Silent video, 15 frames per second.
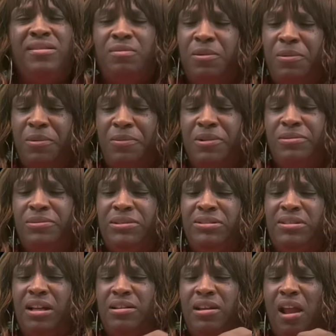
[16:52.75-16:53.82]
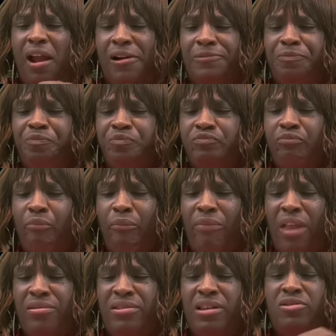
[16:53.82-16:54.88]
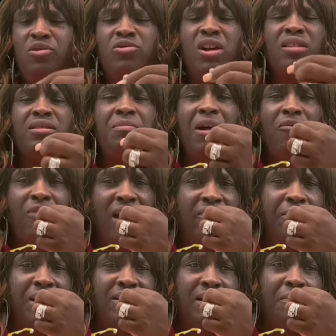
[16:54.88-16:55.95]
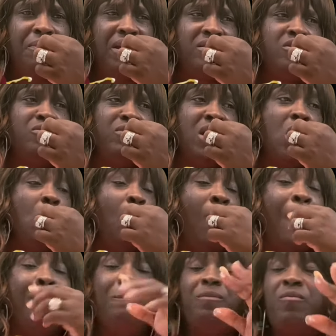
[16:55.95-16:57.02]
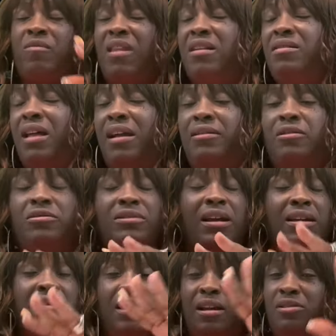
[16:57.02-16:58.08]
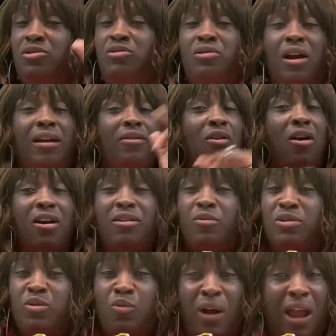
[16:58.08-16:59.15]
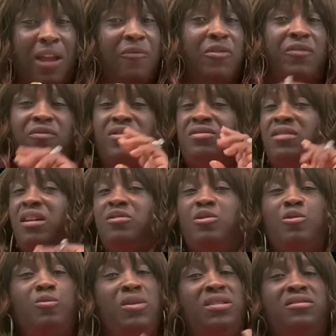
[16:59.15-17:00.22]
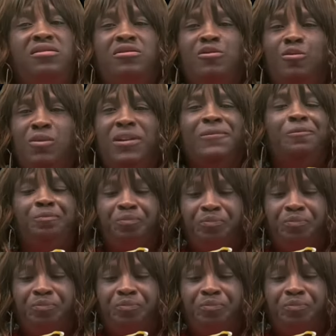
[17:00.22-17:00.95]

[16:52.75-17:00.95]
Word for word: We say, yeah. Then you talk to my wife about coming back two weeks. He like, okay, yeah, you know, I ain't gonna argue with your wife. If you say two weeks, it's two weeks.